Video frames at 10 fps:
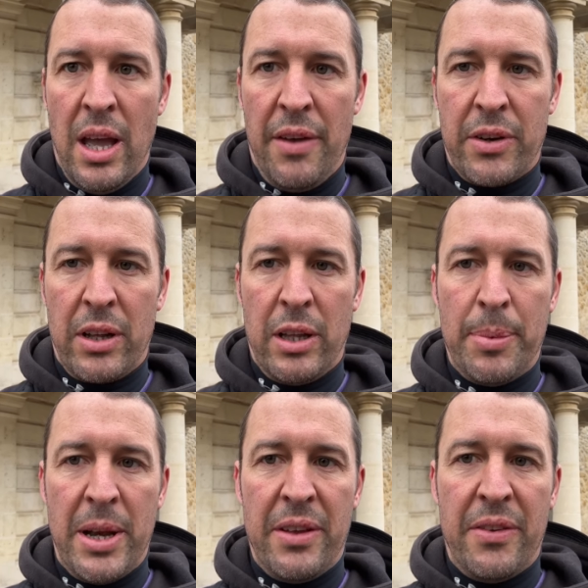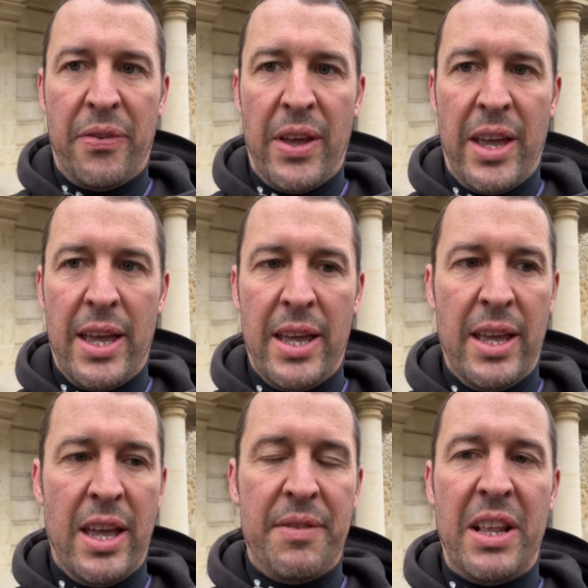After a little bit of uh,
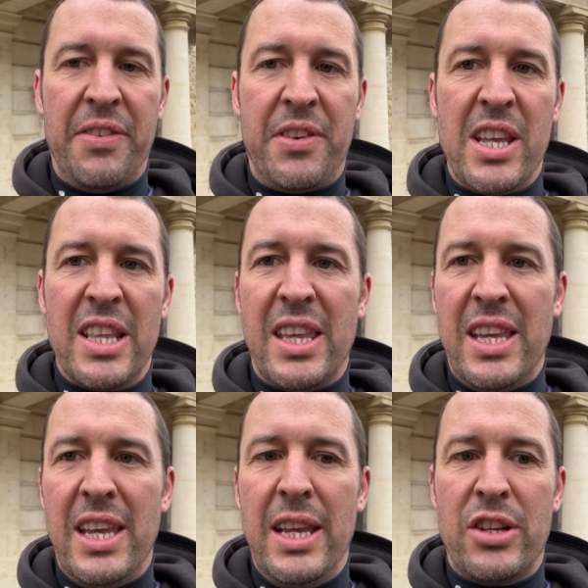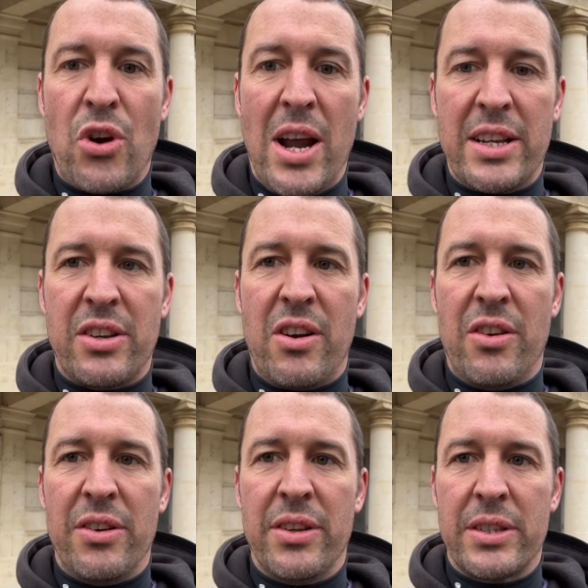heavy lifting, the tracks are on.